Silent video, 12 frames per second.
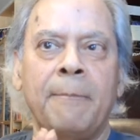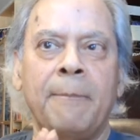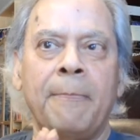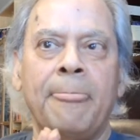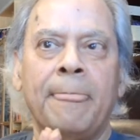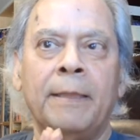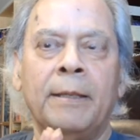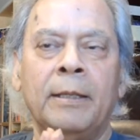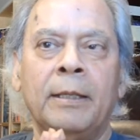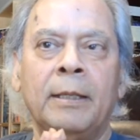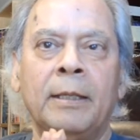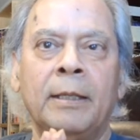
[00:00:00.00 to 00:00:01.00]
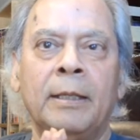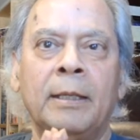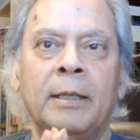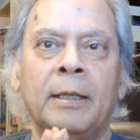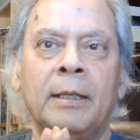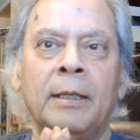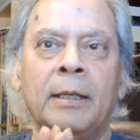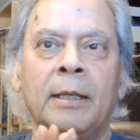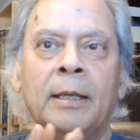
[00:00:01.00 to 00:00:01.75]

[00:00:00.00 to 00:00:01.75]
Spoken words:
[no speech]